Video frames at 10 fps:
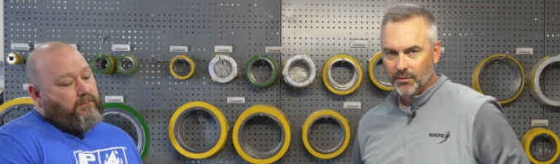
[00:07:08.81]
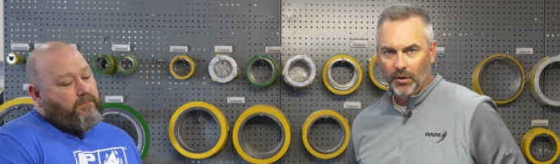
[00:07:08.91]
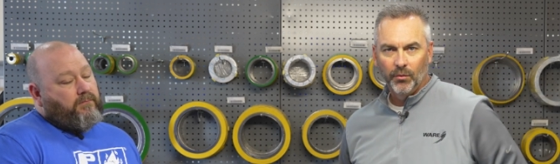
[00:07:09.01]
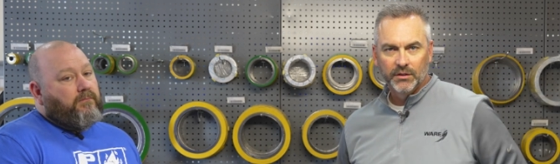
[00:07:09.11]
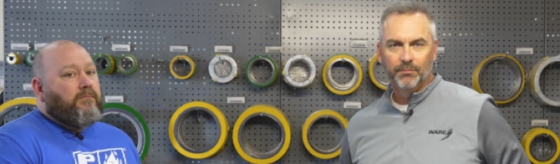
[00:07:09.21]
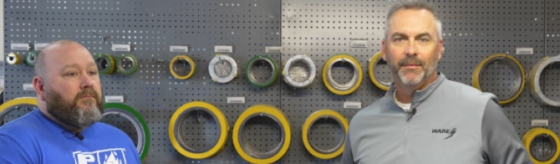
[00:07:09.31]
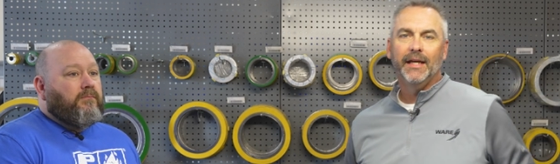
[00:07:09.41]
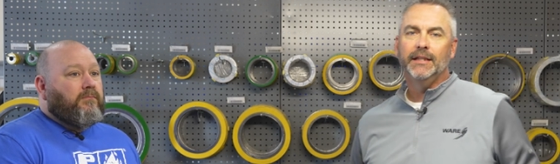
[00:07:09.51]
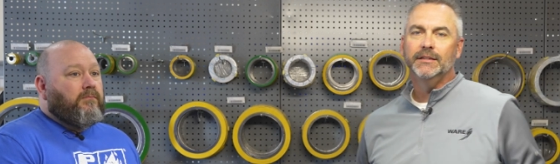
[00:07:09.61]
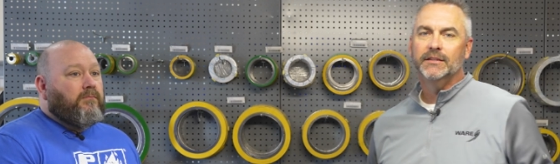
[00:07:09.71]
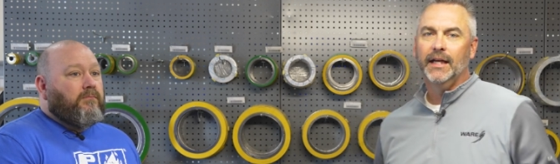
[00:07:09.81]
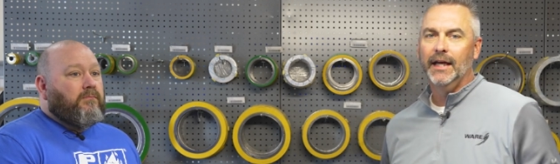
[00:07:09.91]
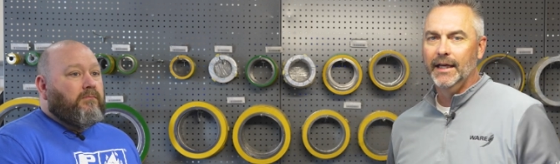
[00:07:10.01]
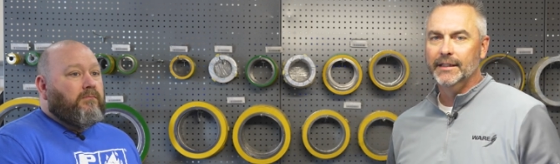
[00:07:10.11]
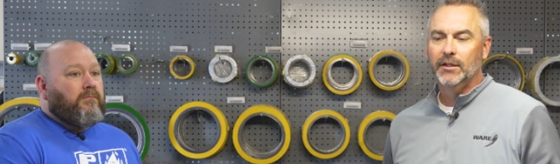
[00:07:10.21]
Speaker 1: I'm always amazed
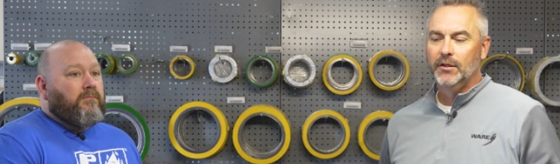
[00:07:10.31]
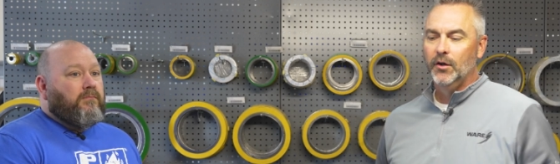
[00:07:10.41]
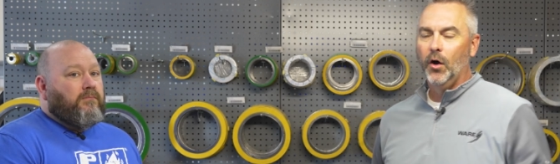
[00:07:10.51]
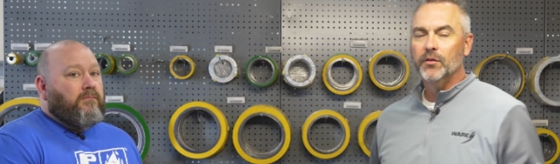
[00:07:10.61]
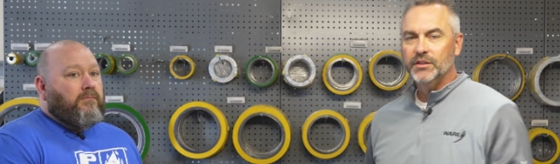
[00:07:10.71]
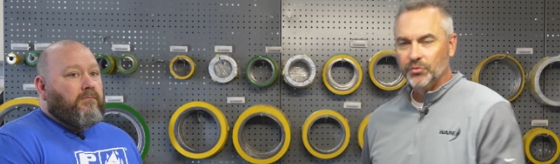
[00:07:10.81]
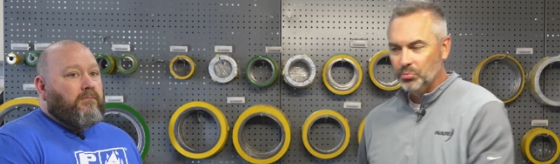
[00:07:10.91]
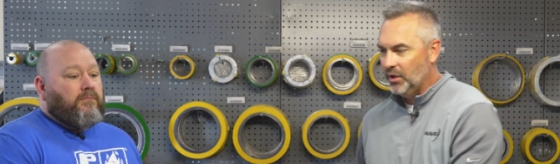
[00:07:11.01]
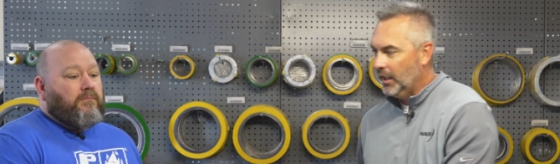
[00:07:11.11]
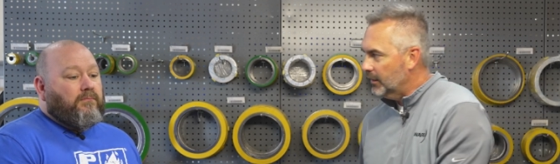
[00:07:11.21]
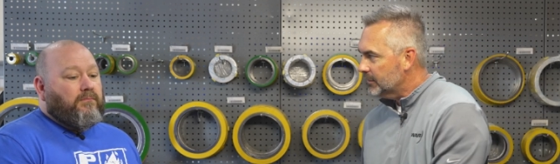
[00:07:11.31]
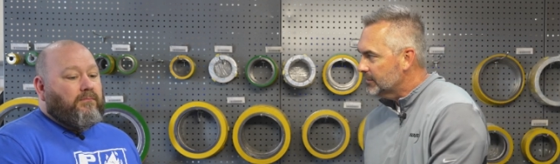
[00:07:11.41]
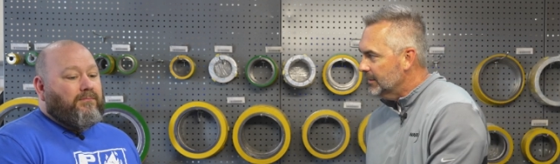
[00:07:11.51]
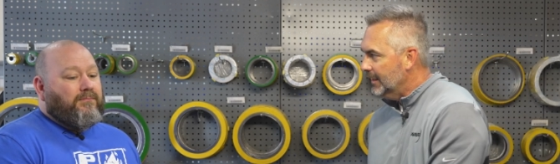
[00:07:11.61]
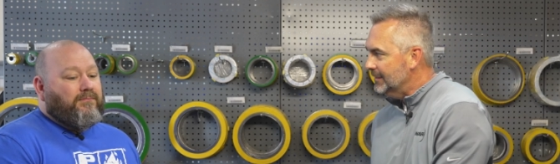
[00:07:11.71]
at all the different products
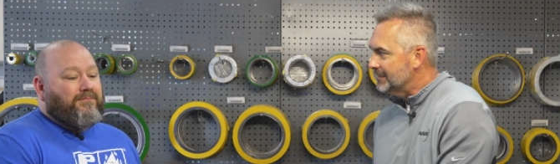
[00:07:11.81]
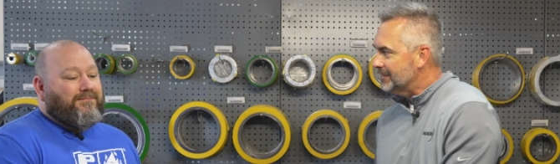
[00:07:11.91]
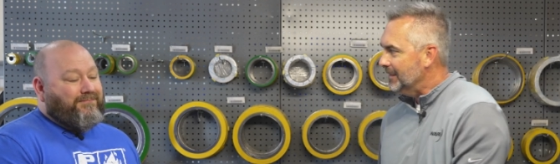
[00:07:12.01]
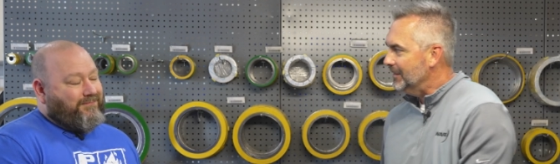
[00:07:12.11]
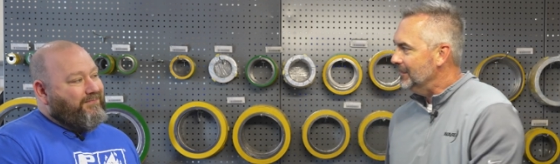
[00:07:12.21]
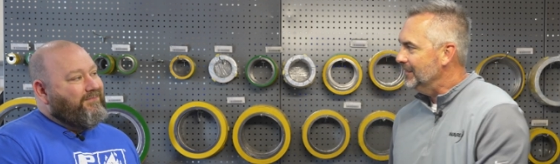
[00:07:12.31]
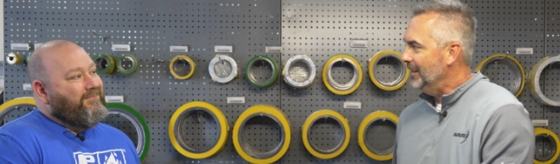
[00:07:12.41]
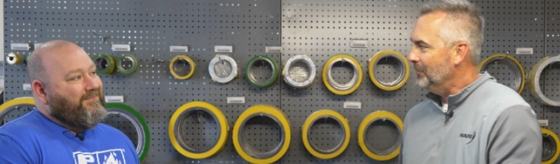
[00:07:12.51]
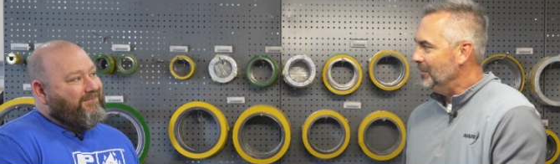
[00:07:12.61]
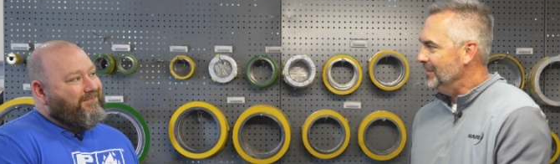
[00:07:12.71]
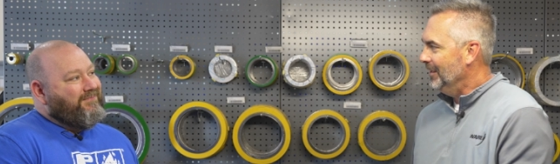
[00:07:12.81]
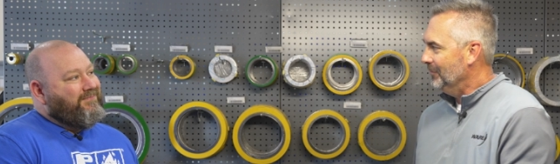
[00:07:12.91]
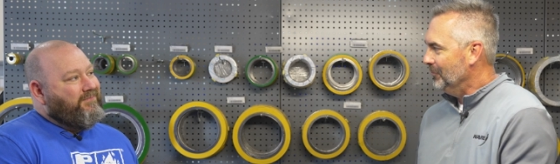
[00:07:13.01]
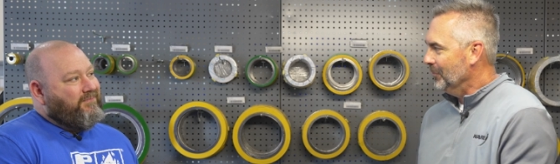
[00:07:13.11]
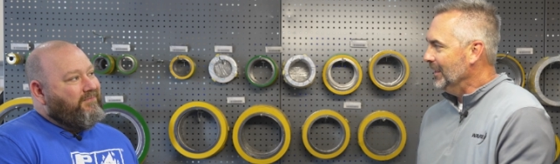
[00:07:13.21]
that uh, that we that
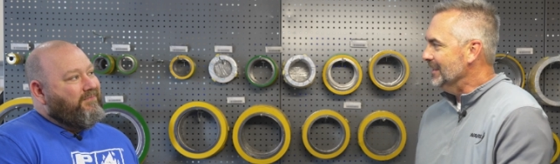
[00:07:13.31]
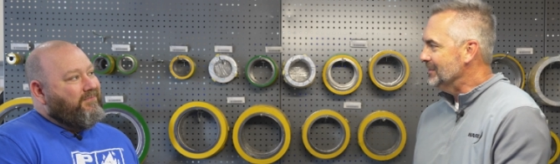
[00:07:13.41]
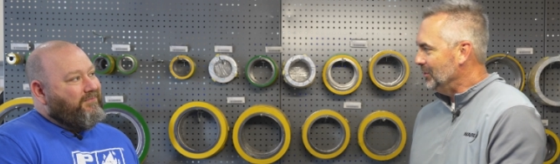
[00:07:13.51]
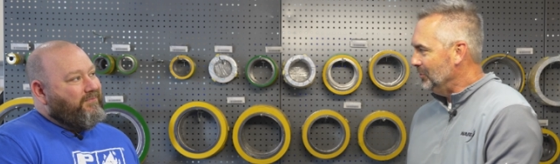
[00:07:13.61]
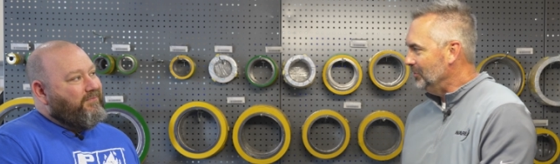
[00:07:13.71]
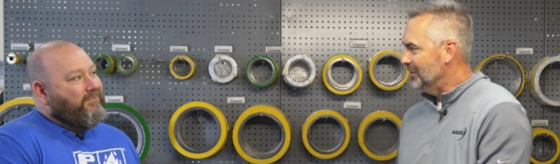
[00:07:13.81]
we run into.